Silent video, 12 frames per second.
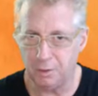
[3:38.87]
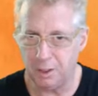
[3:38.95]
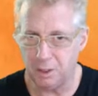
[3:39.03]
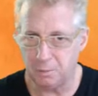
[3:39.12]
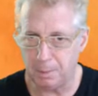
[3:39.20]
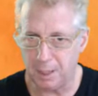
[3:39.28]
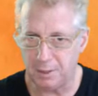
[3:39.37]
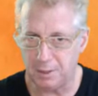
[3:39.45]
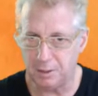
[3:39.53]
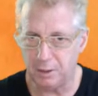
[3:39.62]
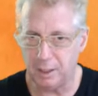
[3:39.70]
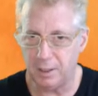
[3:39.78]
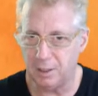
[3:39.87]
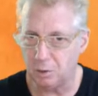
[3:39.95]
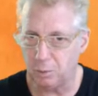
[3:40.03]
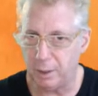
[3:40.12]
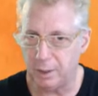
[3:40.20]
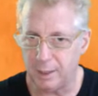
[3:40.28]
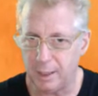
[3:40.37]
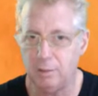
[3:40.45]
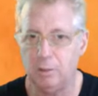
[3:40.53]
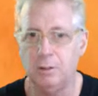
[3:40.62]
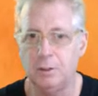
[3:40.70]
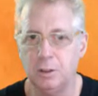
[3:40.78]
this passage. Okay, it's quite
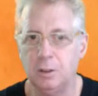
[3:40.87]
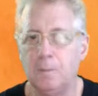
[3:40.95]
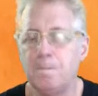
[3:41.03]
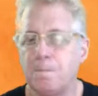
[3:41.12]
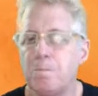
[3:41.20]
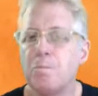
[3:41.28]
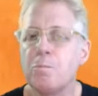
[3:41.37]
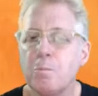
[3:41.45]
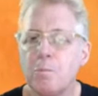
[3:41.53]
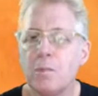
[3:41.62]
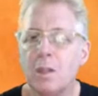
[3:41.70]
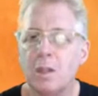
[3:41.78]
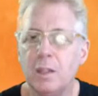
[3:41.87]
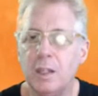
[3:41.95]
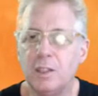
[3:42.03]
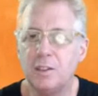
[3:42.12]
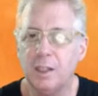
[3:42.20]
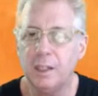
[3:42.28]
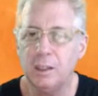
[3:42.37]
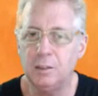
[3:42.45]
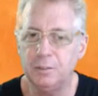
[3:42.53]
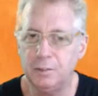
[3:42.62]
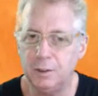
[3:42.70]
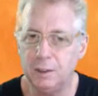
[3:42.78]
narrow, so it's kind
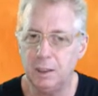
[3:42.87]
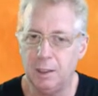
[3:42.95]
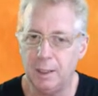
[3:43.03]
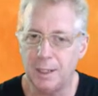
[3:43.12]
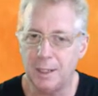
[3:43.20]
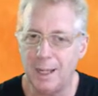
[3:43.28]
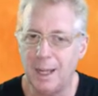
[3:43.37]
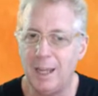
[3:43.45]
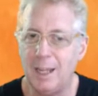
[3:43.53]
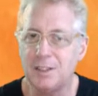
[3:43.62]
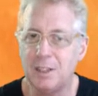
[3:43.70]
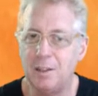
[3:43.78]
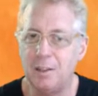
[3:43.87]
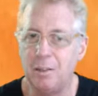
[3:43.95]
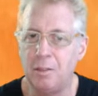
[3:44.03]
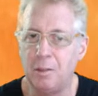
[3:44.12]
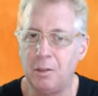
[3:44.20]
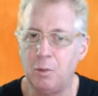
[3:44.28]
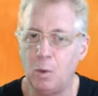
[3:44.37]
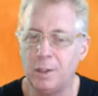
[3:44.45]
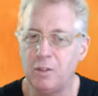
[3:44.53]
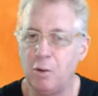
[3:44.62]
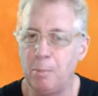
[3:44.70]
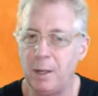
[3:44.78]
of a nice and
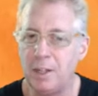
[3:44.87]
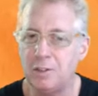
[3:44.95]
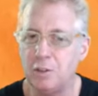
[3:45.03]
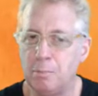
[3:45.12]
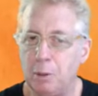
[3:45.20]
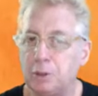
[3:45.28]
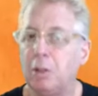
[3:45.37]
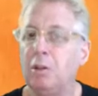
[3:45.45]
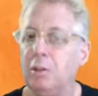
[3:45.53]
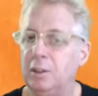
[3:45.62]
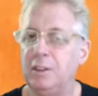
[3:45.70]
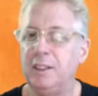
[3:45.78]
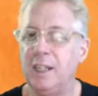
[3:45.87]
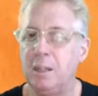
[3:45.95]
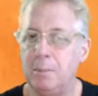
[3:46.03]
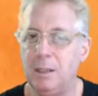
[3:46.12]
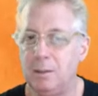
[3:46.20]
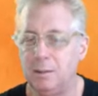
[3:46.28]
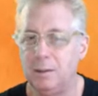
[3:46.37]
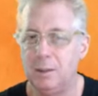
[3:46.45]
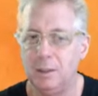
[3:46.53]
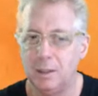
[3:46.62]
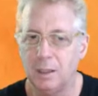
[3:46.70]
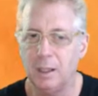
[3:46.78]
wonderful place to bottle the enemy
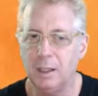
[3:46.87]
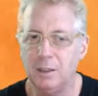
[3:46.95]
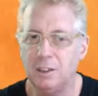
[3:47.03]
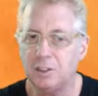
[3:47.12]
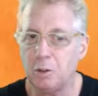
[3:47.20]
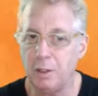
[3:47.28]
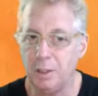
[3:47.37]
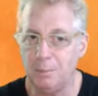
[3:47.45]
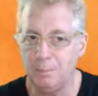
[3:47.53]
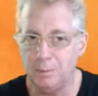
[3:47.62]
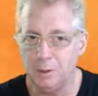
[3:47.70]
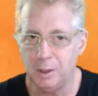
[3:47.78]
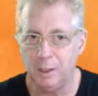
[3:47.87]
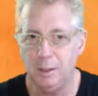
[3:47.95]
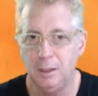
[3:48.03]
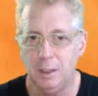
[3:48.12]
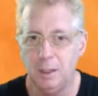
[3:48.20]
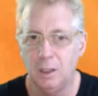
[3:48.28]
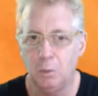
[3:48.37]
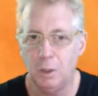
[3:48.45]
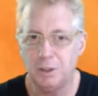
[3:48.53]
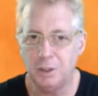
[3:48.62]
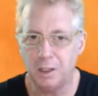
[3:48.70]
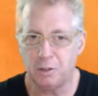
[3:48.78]
and destroy them. Okay,
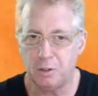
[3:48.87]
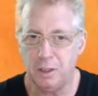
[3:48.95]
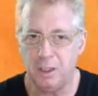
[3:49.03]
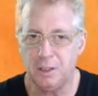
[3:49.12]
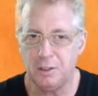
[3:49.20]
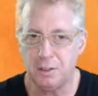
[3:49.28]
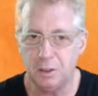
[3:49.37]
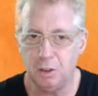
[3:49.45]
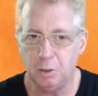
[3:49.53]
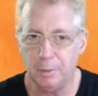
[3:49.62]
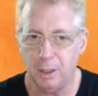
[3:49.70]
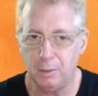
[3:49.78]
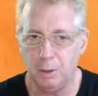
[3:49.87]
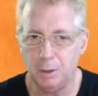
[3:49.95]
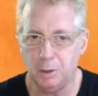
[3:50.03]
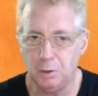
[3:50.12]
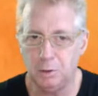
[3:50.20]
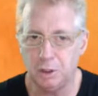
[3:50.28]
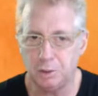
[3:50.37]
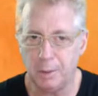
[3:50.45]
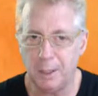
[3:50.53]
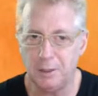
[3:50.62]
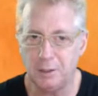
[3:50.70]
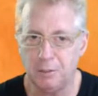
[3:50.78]
once you get through this, you'll be able to
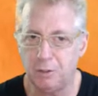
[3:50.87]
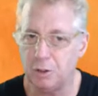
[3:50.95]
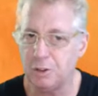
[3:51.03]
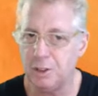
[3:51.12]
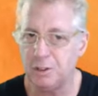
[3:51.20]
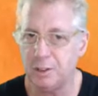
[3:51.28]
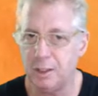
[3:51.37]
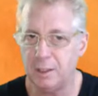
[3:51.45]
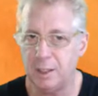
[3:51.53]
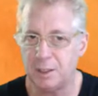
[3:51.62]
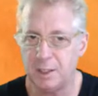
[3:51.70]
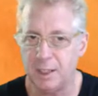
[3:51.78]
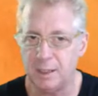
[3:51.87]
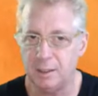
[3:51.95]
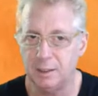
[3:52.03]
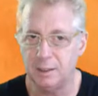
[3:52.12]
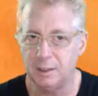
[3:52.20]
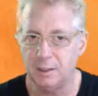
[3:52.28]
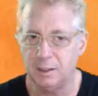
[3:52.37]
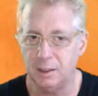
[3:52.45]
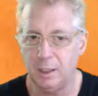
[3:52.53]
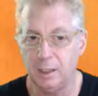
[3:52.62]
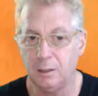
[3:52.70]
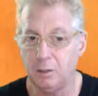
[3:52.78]
spread your forces and attack.
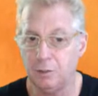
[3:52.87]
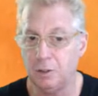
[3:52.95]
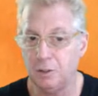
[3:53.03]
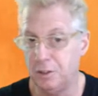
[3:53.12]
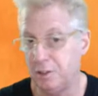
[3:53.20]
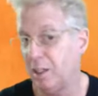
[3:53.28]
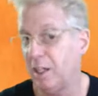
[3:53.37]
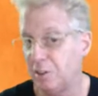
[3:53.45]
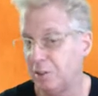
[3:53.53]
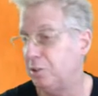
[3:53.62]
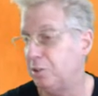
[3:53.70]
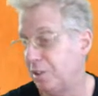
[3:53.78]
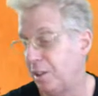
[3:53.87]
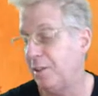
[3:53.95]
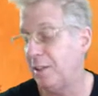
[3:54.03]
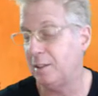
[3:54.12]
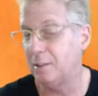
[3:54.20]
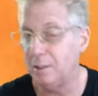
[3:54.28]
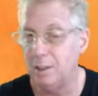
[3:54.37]
And of course, the other guy is going to do the same thing.